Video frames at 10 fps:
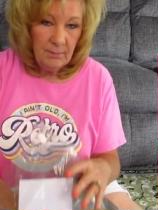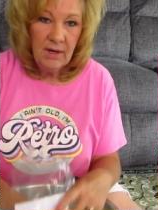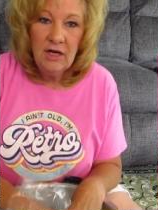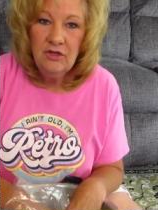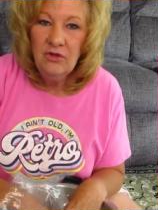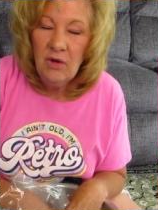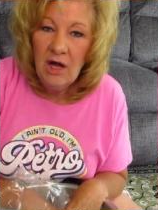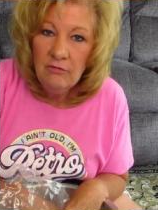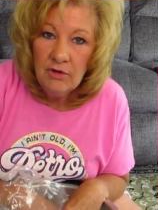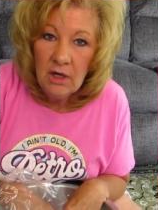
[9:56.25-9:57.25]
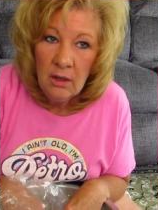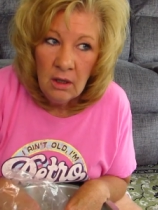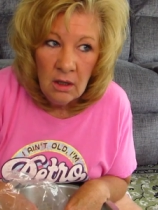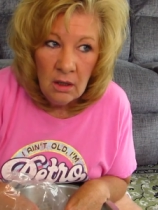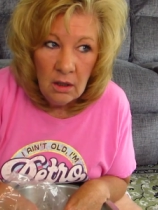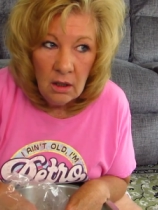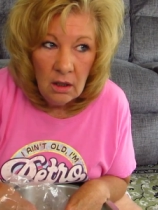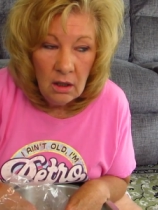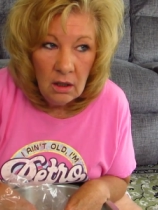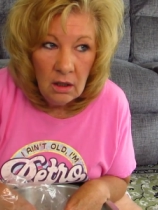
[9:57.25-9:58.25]
But I do have
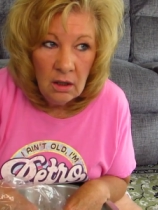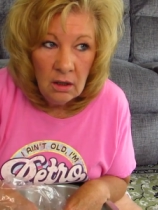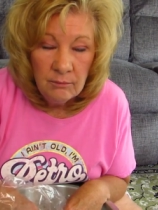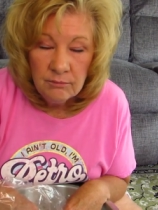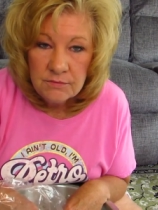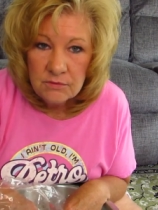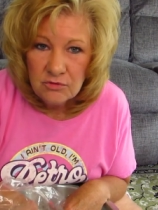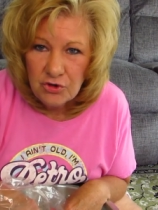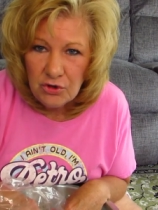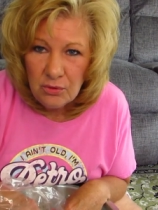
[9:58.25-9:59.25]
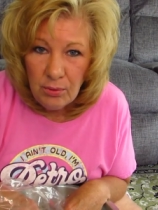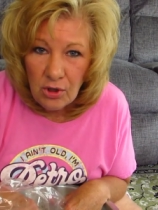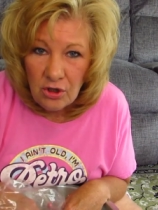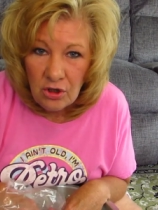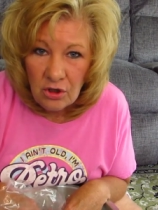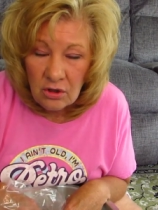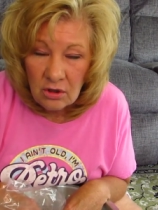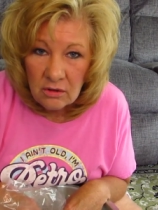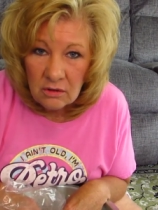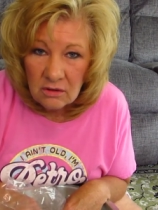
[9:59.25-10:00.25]
a
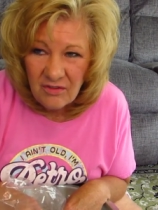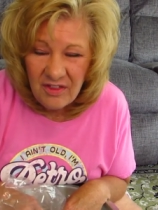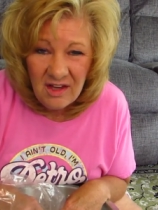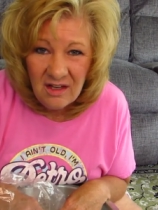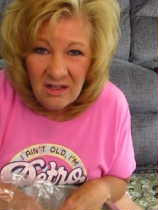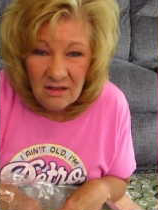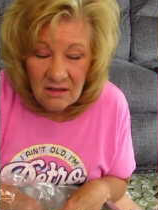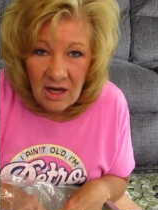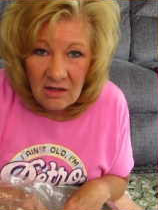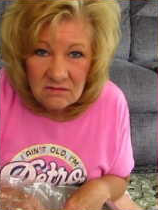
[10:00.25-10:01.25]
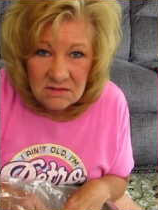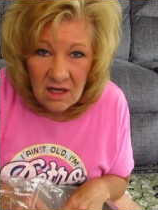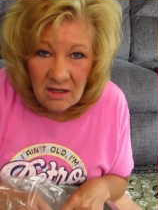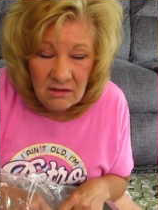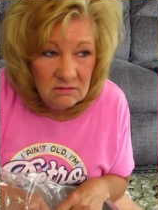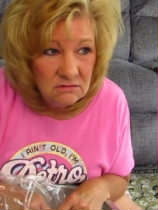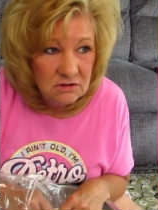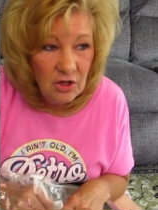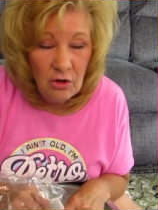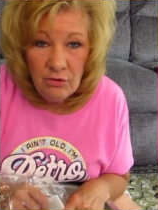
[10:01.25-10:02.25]
two-burner thing, outside
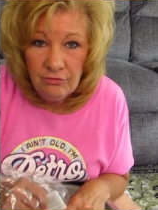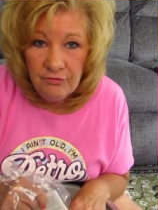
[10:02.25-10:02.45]
stove